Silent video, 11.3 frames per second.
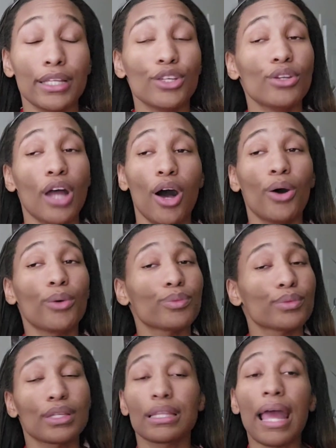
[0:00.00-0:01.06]
you know
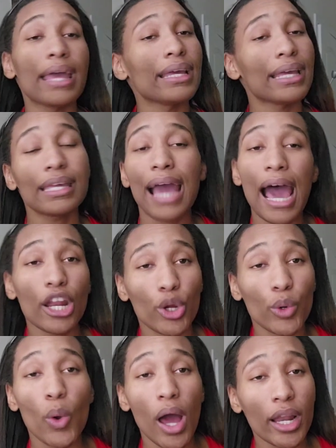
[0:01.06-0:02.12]
they he kind of
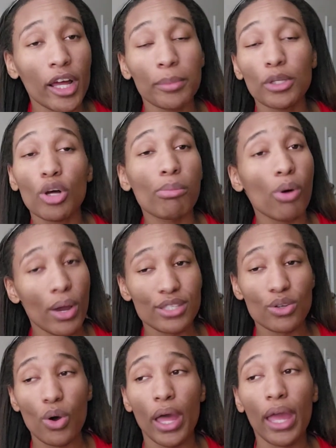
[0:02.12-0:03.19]
grew on them little boy
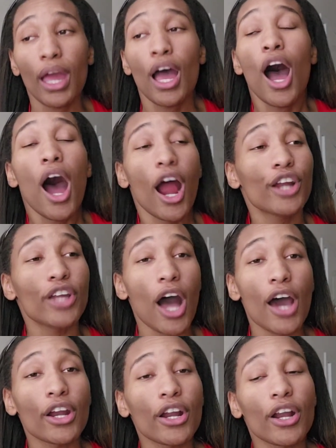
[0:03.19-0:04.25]
toy her
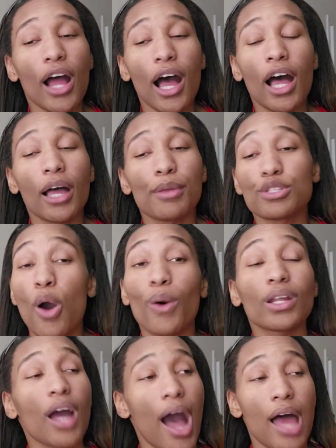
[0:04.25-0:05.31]
daughter uh, is going
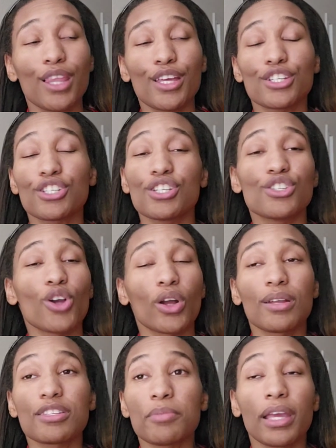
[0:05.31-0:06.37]
to college she's growing
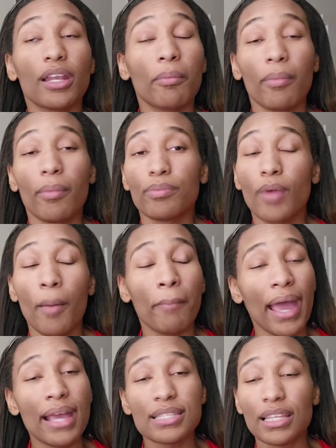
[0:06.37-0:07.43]
up to be an
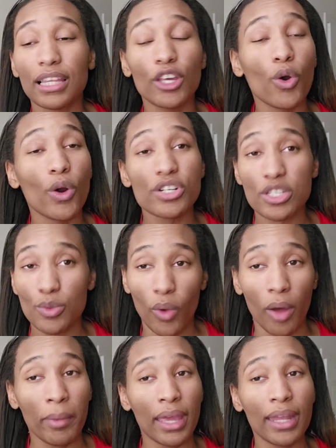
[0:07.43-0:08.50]
amazingly gorgeous
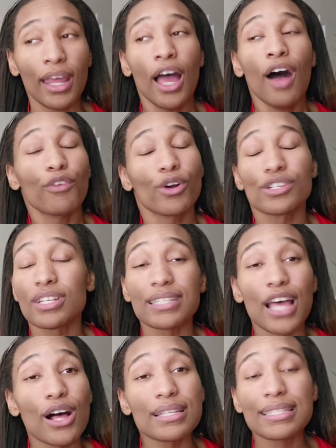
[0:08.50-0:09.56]
woman of course
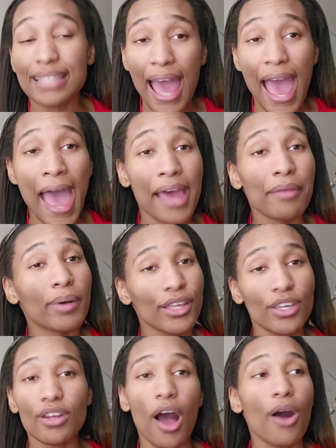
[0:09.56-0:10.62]
Gizelle is sad but
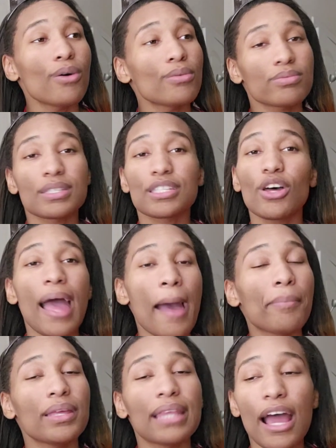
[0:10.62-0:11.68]
you know still
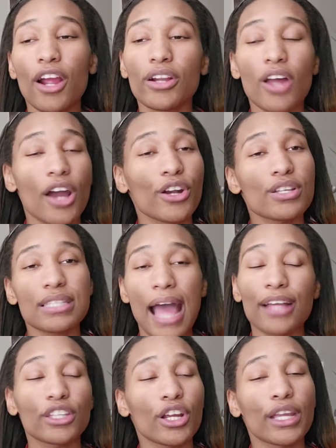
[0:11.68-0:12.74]
happy that her daughter is
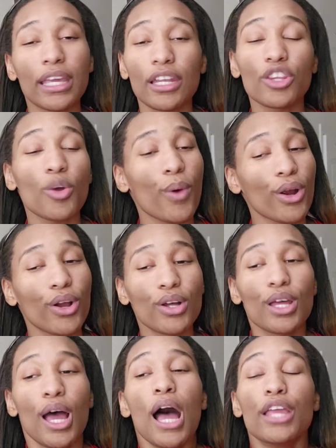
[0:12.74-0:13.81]
out there getting in the world
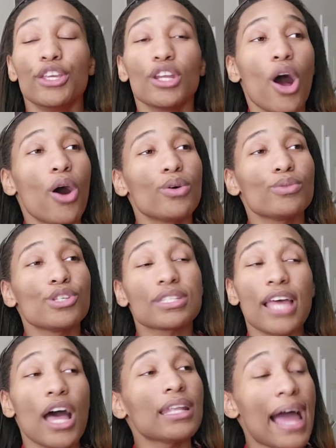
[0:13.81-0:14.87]
you know
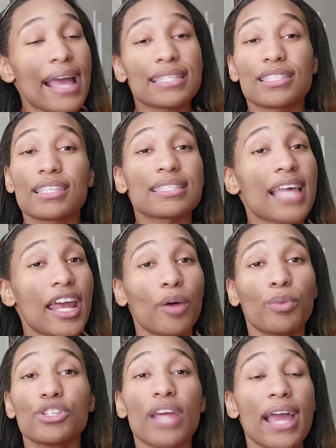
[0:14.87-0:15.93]
Gizelle likes the setup
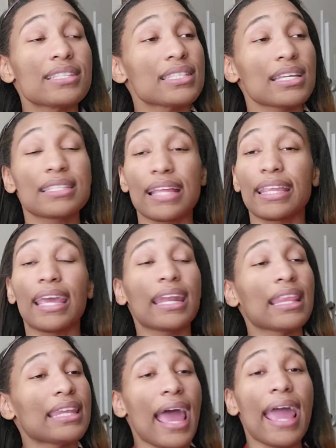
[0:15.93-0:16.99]
with jason because at the end of
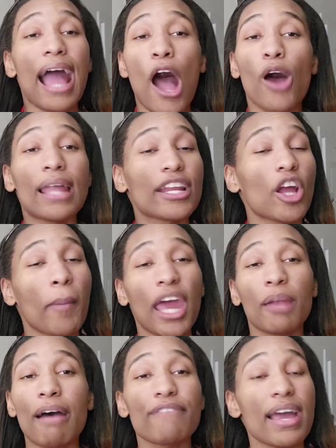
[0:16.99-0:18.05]
the day i don't like no man on
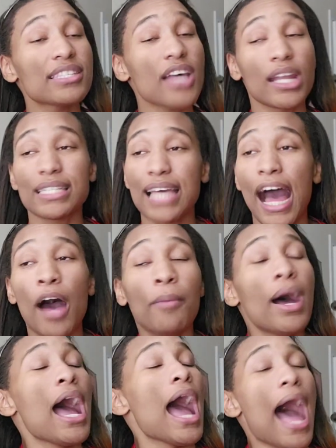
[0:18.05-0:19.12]
my face all the time
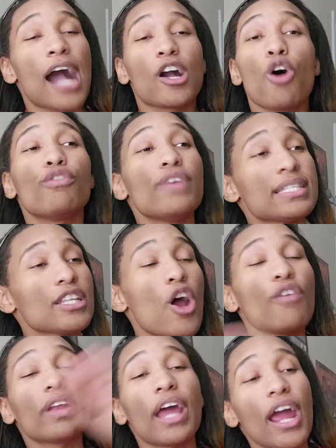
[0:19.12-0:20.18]
i go visit
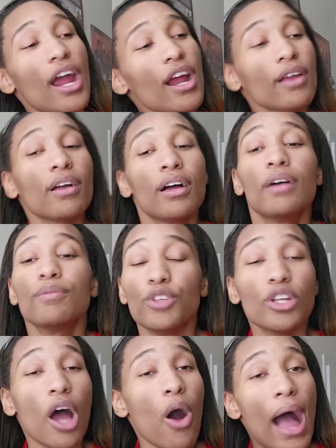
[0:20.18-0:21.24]
over there you
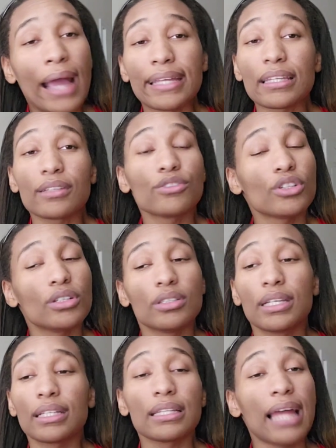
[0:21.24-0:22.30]
know i get to
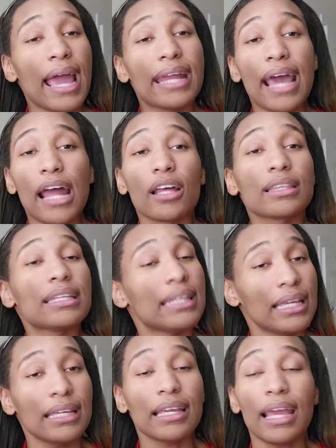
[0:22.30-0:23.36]
get to lay down on the
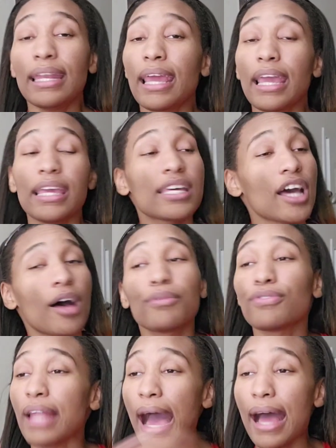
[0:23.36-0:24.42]
d and then he come
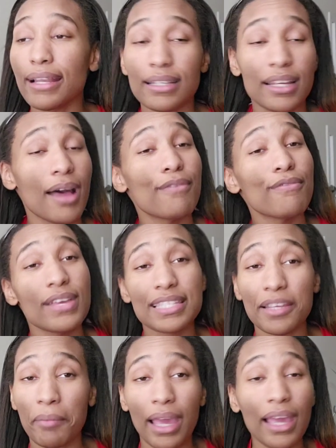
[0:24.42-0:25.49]
fly come visit
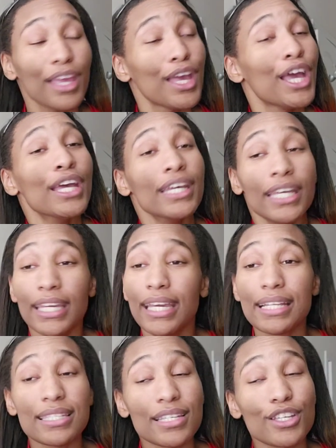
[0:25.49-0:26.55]
me he get
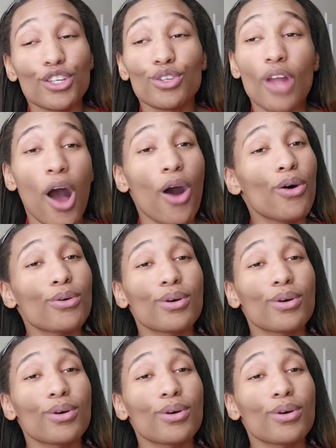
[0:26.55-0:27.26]
to, you know,